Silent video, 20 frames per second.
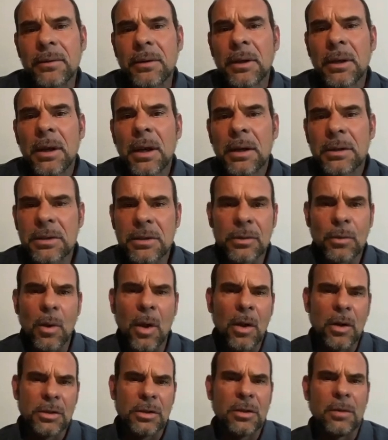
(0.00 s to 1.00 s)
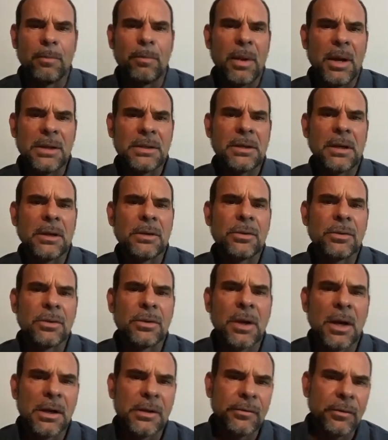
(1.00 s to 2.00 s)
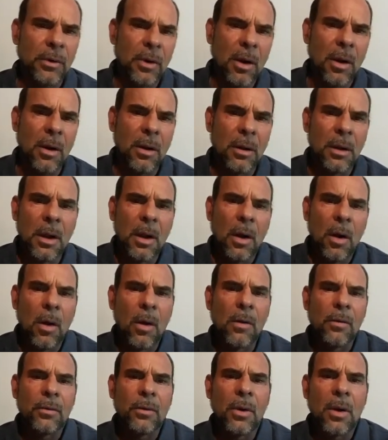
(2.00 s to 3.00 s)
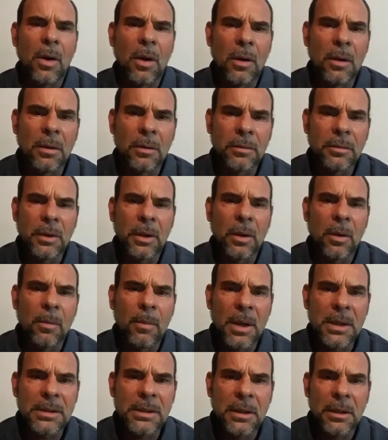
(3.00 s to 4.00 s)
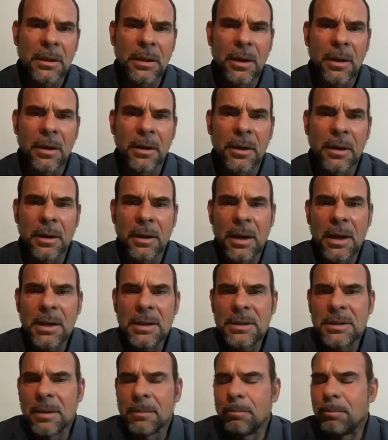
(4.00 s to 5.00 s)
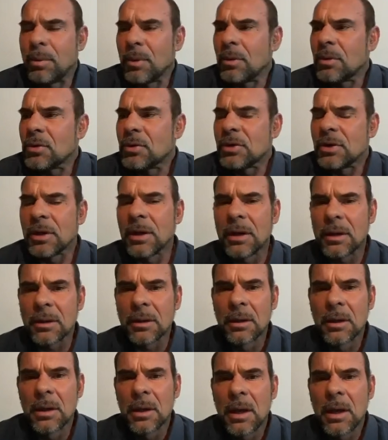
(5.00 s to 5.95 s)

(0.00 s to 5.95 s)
It says, well, it's the best exercise for all overall, muscularity. And I say bullshit.